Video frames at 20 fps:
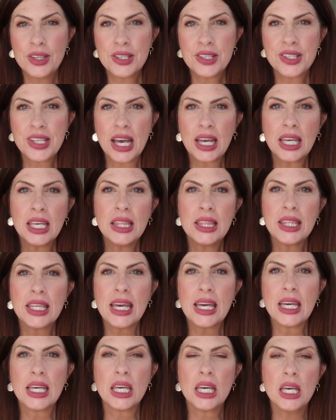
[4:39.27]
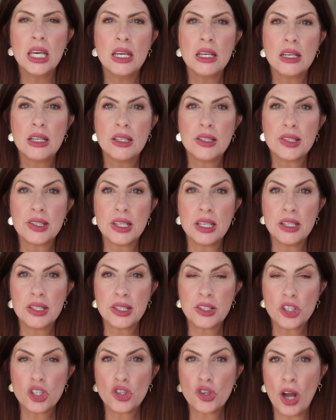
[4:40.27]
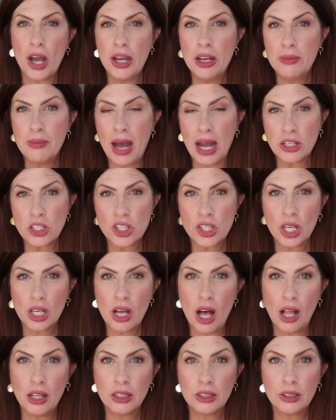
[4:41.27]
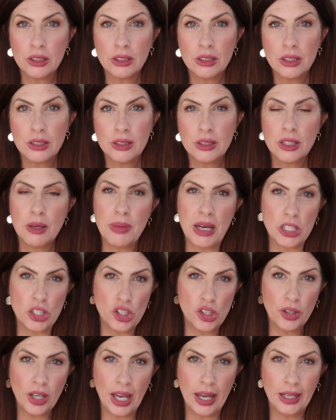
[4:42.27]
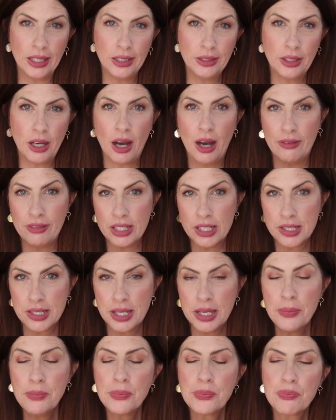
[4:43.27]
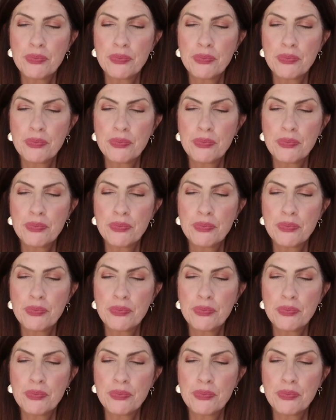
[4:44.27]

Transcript: second thing is to try and match the color the best you can, obviously.